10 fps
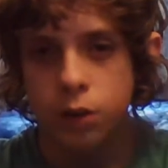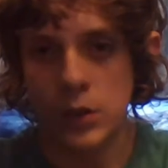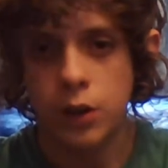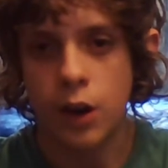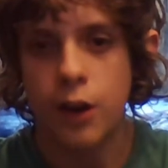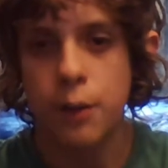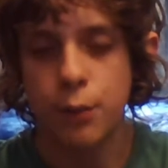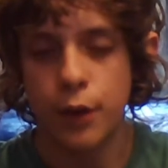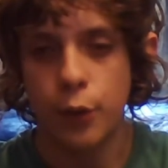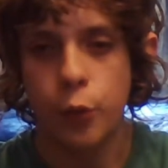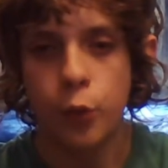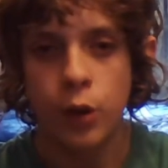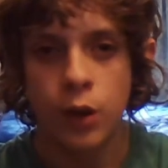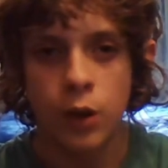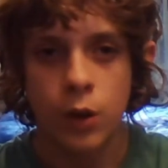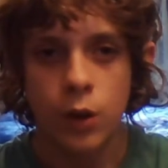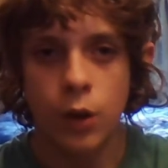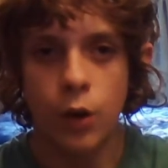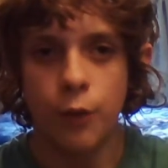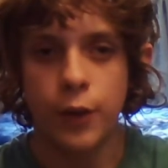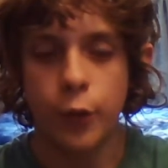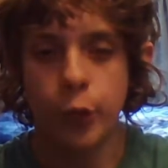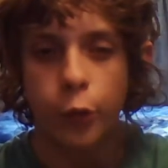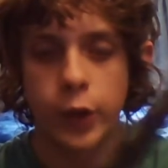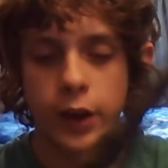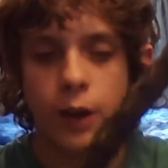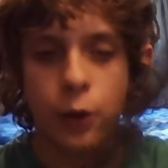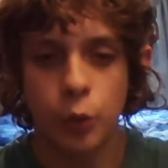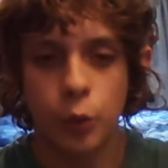hybrids of existing character